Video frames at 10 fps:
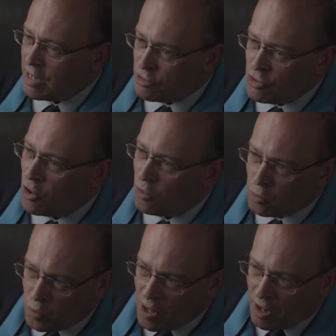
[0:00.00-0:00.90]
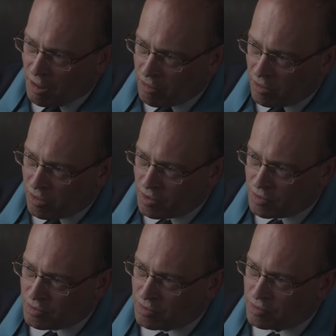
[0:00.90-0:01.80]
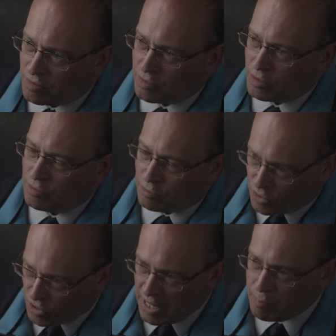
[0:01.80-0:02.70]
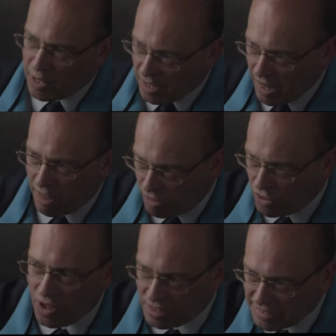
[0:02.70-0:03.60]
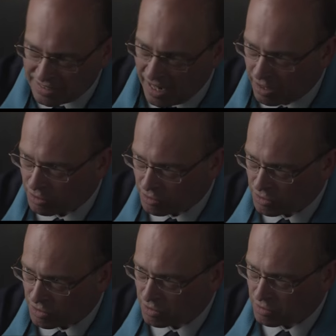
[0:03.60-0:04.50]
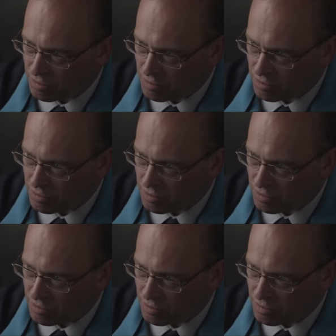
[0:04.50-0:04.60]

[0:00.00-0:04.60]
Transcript: is not worth skipping that 30 seconds